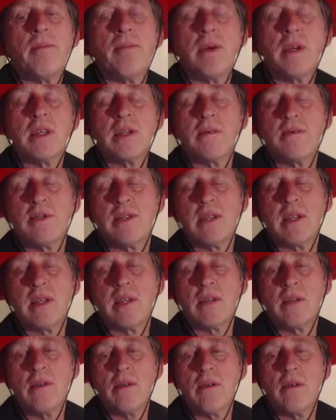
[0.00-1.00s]
Bishop
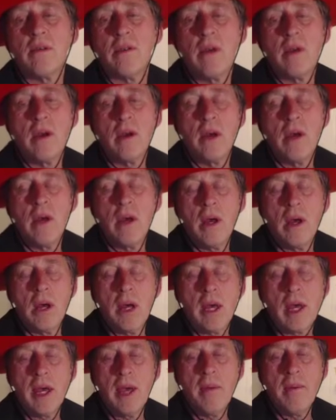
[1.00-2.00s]
c2.
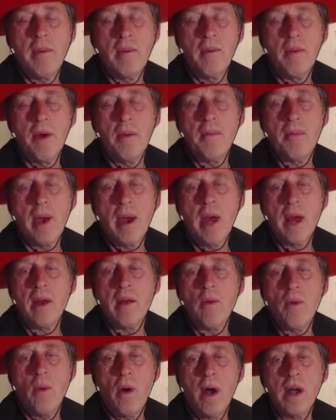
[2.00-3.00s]
Keeping my
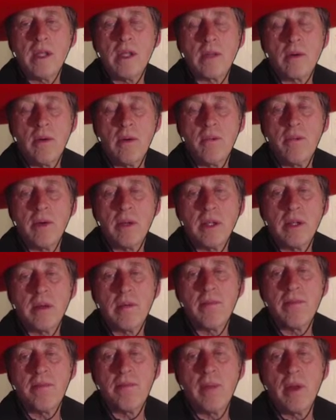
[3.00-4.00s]
bad white squid bishop.
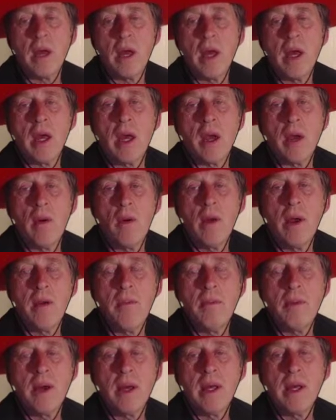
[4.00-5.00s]

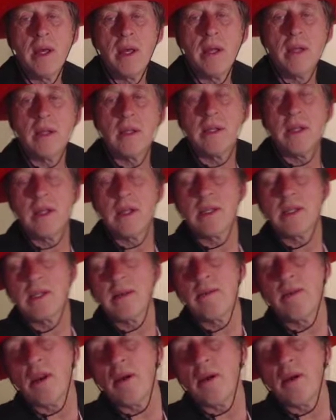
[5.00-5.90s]
Queen b d7,